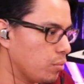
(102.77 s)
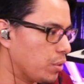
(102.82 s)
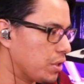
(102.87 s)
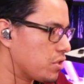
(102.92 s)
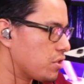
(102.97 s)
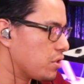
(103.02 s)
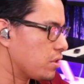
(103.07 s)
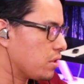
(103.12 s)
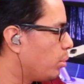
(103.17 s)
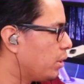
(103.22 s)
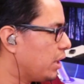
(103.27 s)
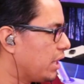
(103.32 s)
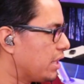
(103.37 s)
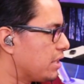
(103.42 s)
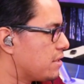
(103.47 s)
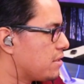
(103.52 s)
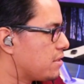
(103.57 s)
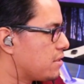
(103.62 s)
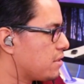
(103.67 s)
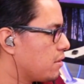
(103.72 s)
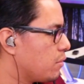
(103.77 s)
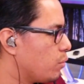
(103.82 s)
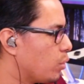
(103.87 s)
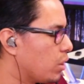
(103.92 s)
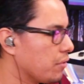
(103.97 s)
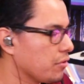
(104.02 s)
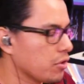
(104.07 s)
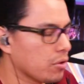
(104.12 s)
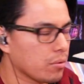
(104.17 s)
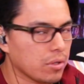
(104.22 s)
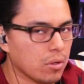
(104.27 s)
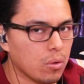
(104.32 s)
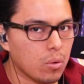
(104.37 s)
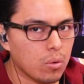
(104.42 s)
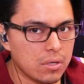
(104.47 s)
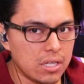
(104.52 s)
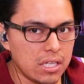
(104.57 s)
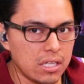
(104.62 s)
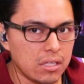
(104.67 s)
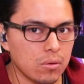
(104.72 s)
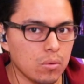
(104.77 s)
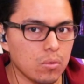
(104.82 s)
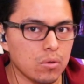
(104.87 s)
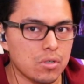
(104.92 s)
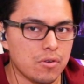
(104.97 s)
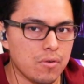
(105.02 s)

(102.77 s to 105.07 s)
which blends whatever you're recording or